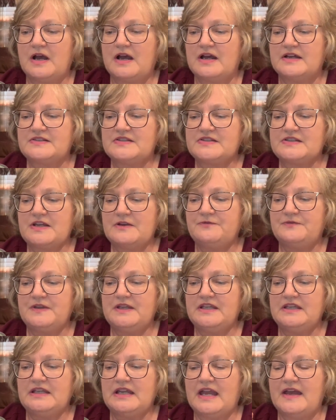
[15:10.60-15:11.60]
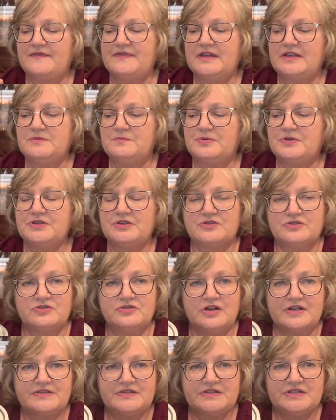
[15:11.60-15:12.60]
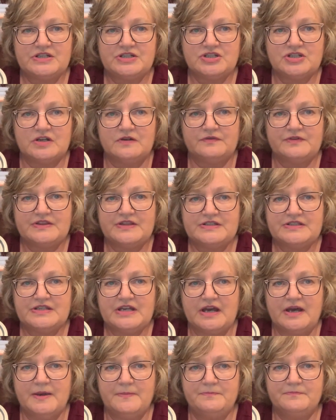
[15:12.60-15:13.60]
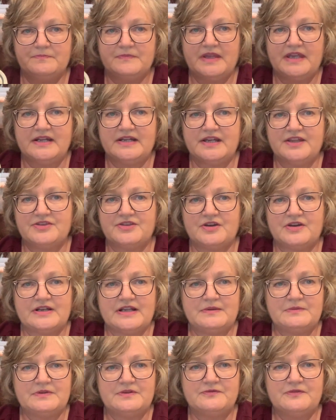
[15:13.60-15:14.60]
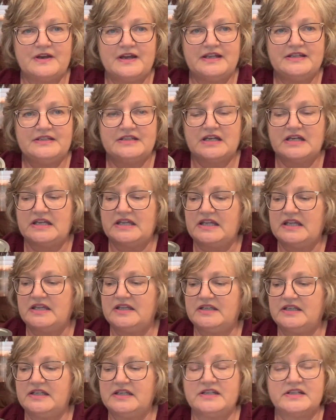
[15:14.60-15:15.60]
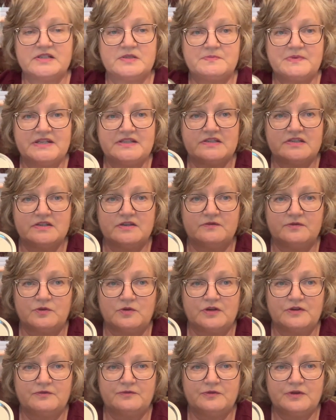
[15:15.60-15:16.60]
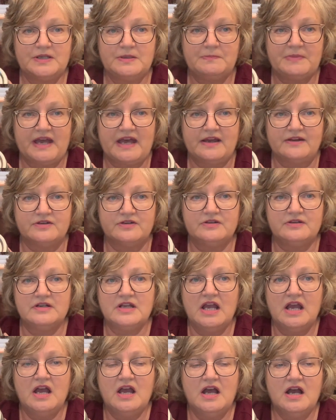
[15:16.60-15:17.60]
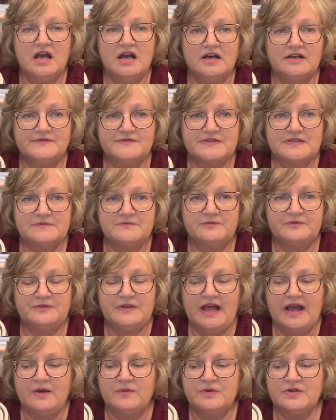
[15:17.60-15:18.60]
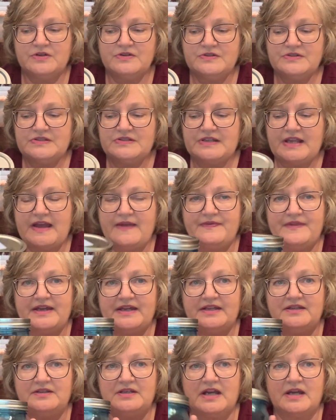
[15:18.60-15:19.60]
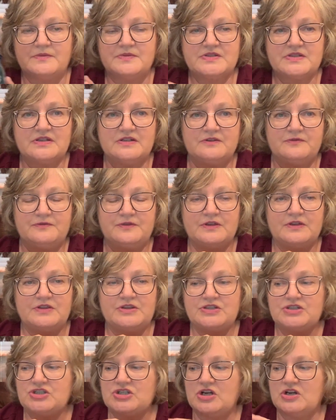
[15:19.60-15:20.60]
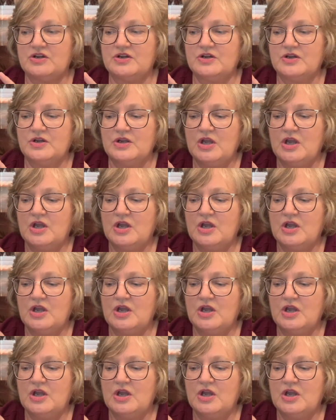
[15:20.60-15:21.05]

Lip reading: stuffing and then put your cross stitch over the top. And I thought I would find an inexpensive or free pattern of some flowers, and then I was going to fill the jar